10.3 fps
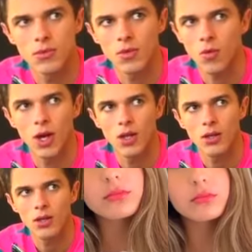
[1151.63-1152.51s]

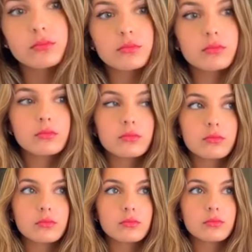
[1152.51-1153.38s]

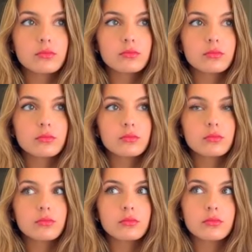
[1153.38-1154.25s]

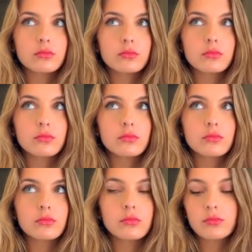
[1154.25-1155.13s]

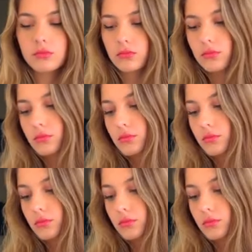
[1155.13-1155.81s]
No one is speaking in this clip.